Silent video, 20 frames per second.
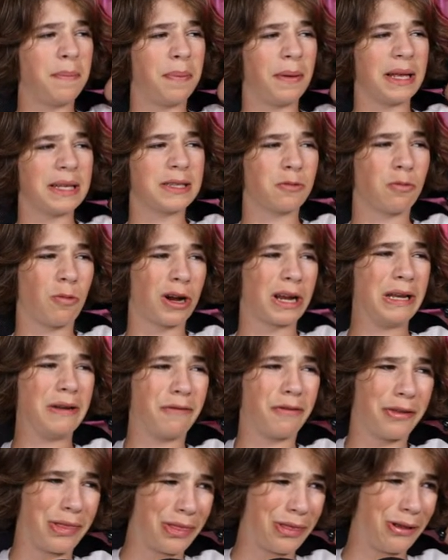it's working
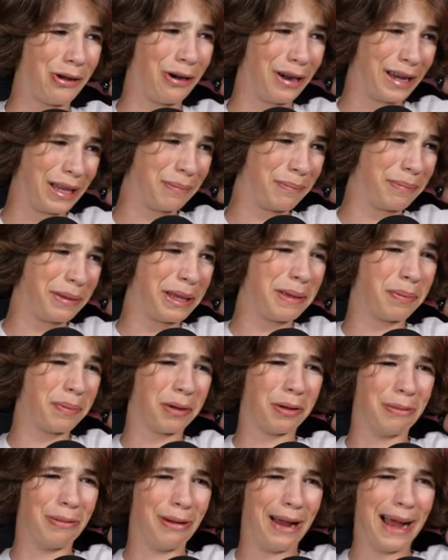for 30 people,
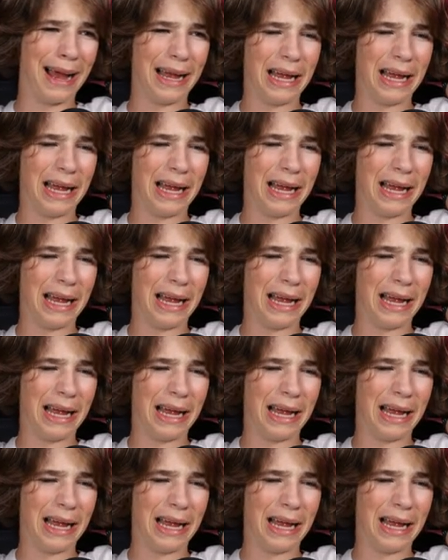bruh.